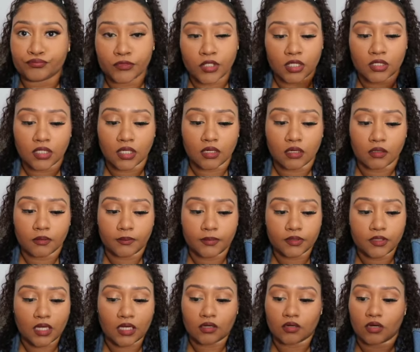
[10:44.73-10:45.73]
a dog.
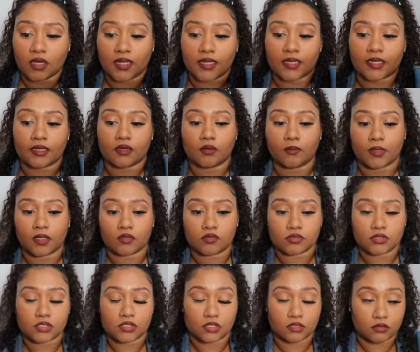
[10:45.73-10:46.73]
I don't like it. No me
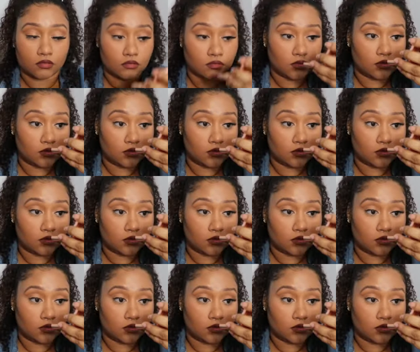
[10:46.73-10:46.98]
gusta.